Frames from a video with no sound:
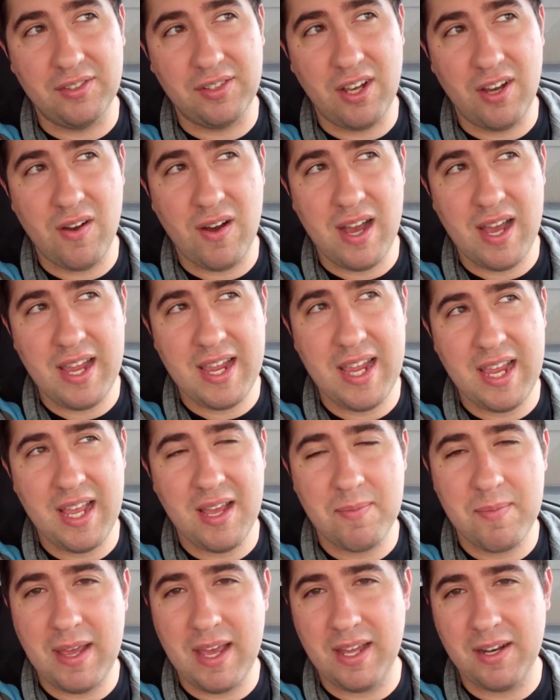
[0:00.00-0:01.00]
So I
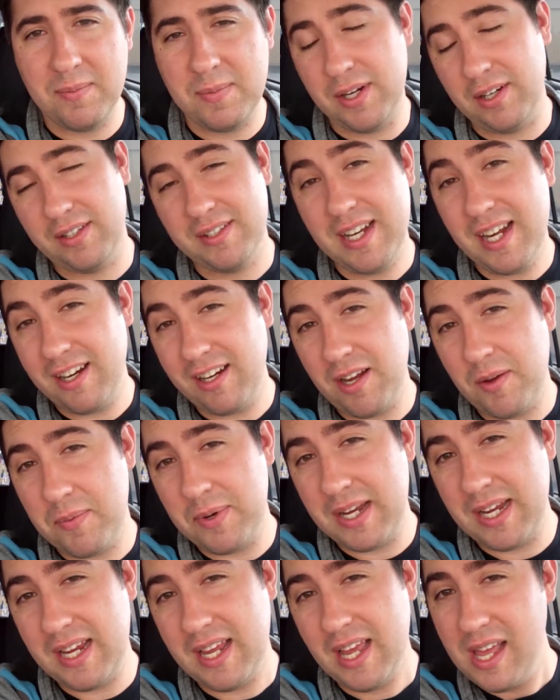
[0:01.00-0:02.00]
am at America's Tire
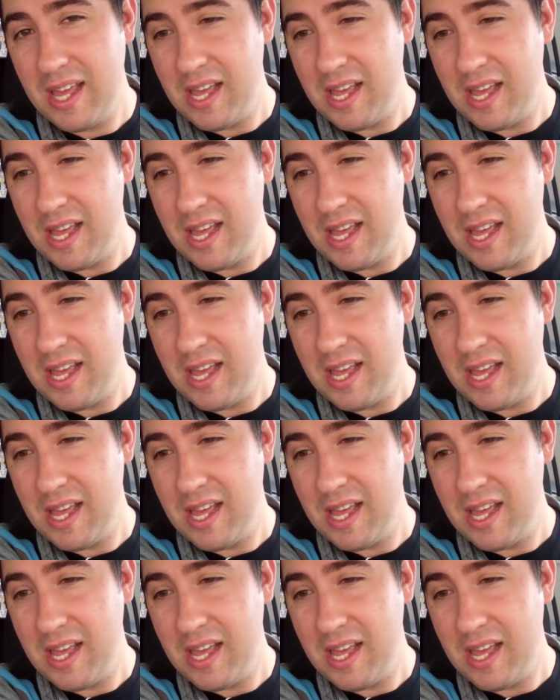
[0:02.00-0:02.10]
Company